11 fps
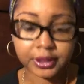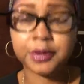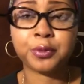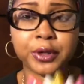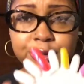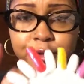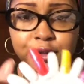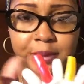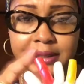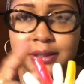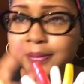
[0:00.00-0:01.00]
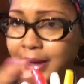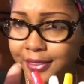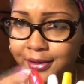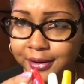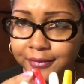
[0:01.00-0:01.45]
in retrospect to my
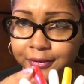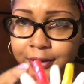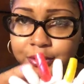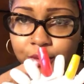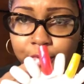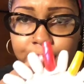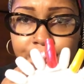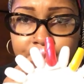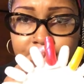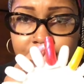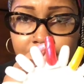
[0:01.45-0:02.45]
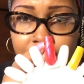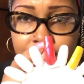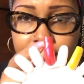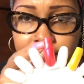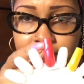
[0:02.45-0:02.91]
very first one where you can see a
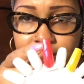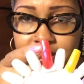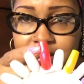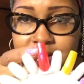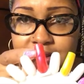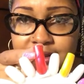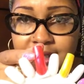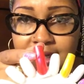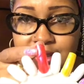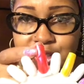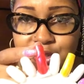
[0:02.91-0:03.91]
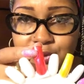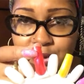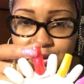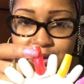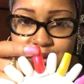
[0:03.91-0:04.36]
clear indentation
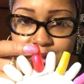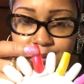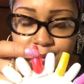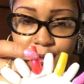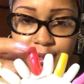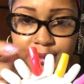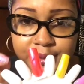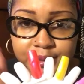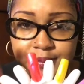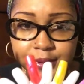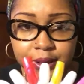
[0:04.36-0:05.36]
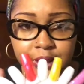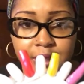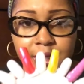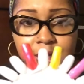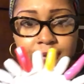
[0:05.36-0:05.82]
where the tip was.
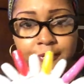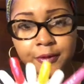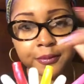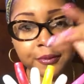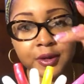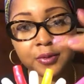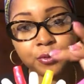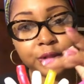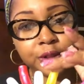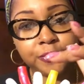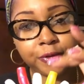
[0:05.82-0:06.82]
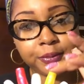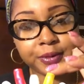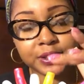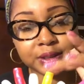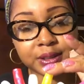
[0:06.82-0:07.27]
And from
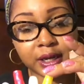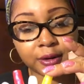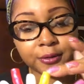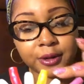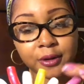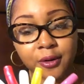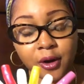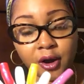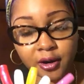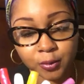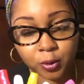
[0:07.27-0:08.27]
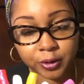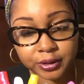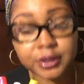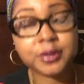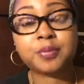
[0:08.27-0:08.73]
this yellow nail onward,
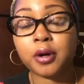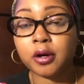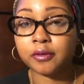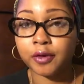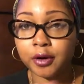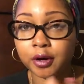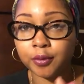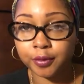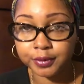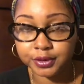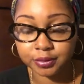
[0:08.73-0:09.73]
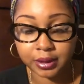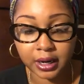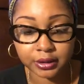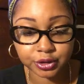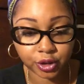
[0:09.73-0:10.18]
because part of our homework was to
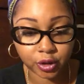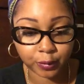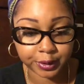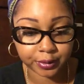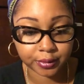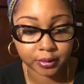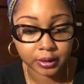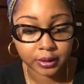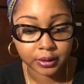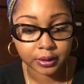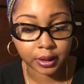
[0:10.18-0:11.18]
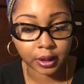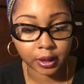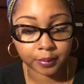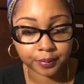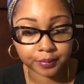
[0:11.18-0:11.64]
polish our wheel.
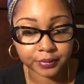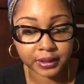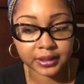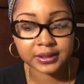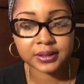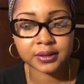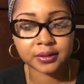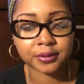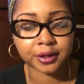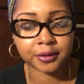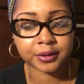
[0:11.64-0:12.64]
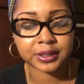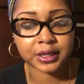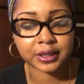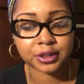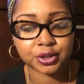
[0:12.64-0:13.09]
And it's a little
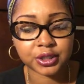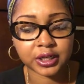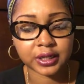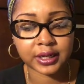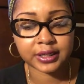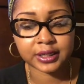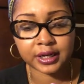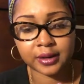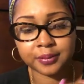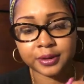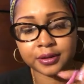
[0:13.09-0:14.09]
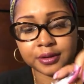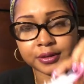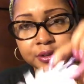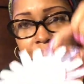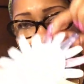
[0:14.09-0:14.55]
irritating because you can't like get up in there
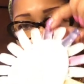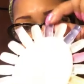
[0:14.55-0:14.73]
so like